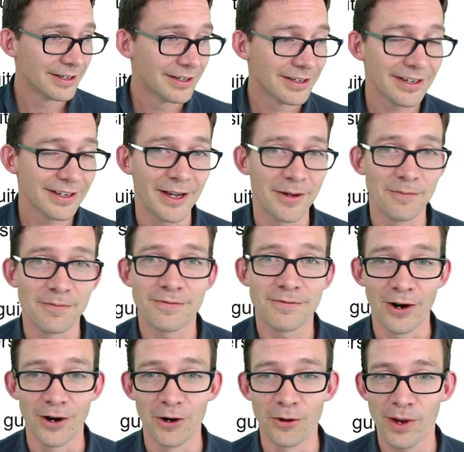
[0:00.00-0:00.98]

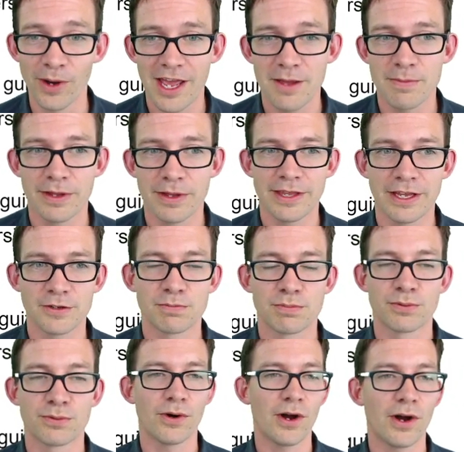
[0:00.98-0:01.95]
far away, but that's
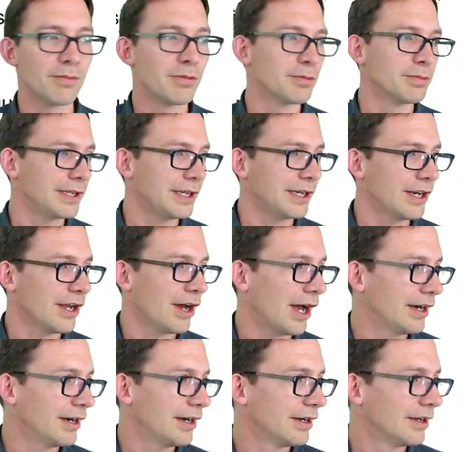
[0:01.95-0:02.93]
probably not,
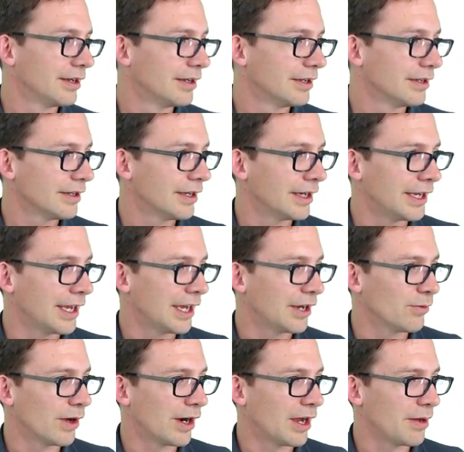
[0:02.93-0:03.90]
again,
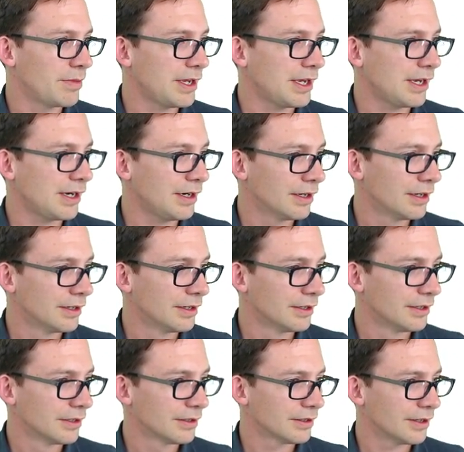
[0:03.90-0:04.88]
what I mean.
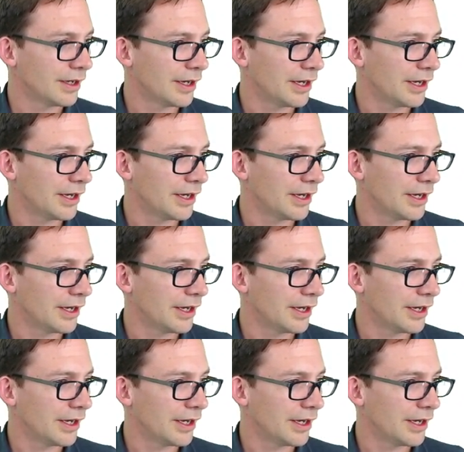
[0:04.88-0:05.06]
Yeah,